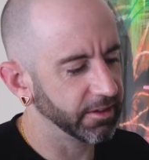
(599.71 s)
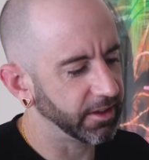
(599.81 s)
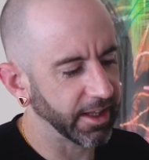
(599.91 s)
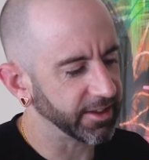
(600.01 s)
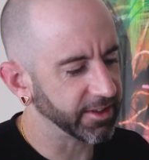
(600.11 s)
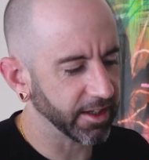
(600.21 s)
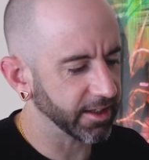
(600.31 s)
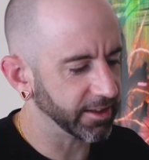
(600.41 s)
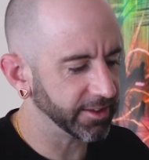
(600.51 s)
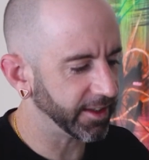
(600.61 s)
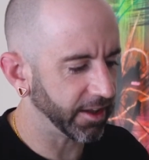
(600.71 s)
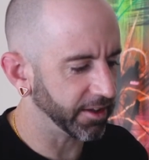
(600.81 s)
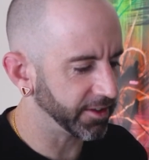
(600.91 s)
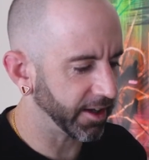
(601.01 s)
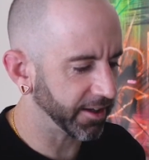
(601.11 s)
that's not going to sell.
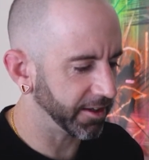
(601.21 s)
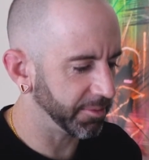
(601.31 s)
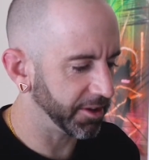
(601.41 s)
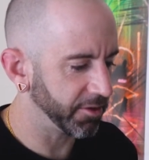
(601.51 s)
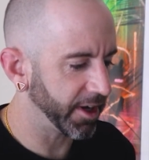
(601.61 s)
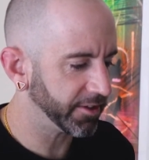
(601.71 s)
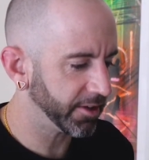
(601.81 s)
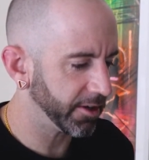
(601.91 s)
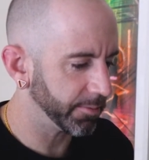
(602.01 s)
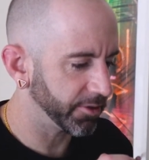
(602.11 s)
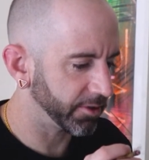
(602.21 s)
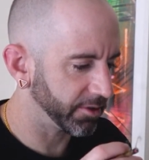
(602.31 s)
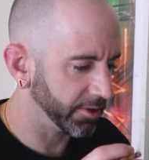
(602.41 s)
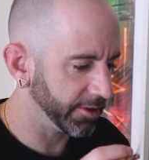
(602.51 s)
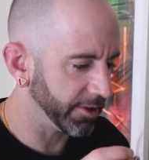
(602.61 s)
It's not going to be the right terps,
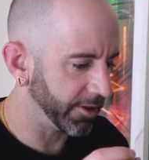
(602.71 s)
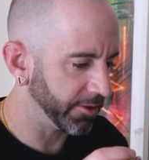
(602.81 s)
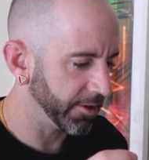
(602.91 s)
you know?